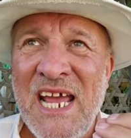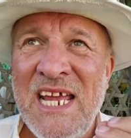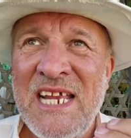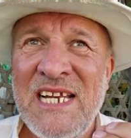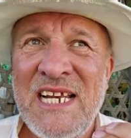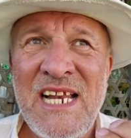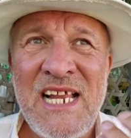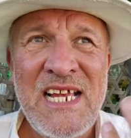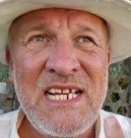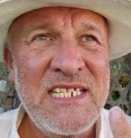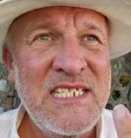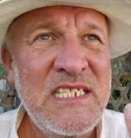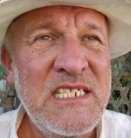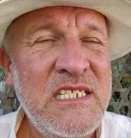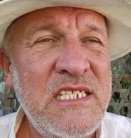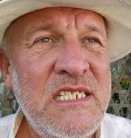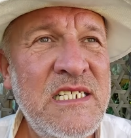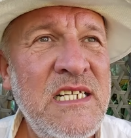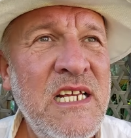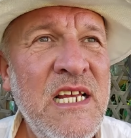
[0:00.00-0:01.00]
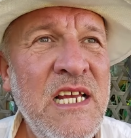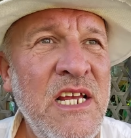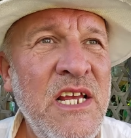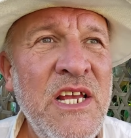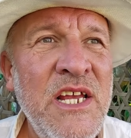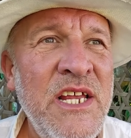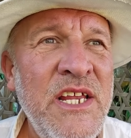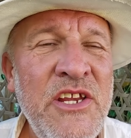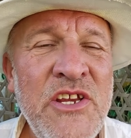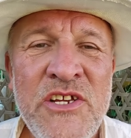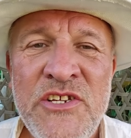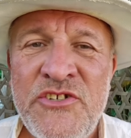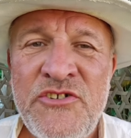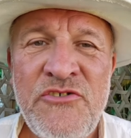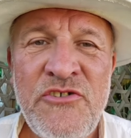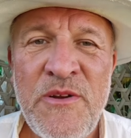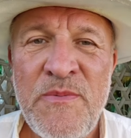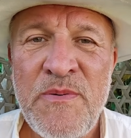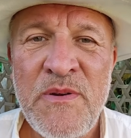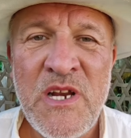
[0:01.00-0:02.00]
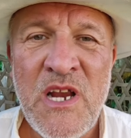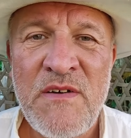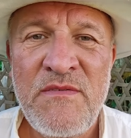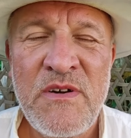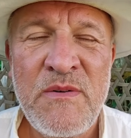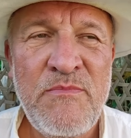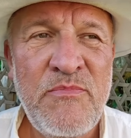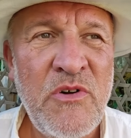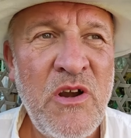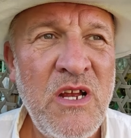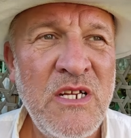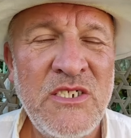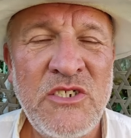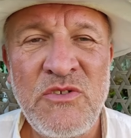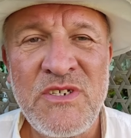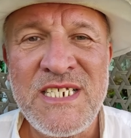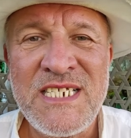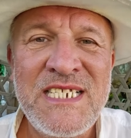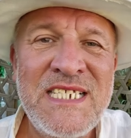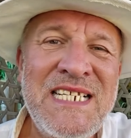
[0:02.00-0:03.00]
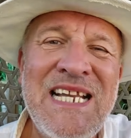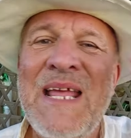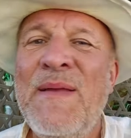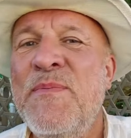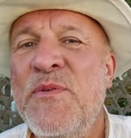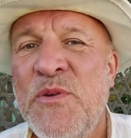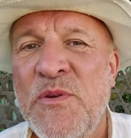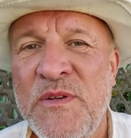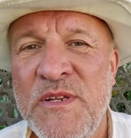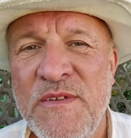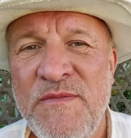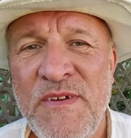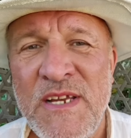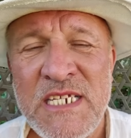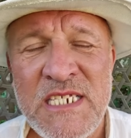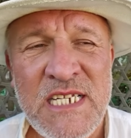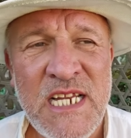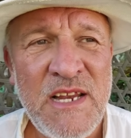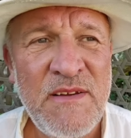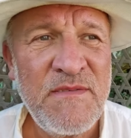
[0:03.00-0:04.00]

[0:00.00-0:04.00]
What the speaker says: unless you're tripping over a branch or it's slapping you in the face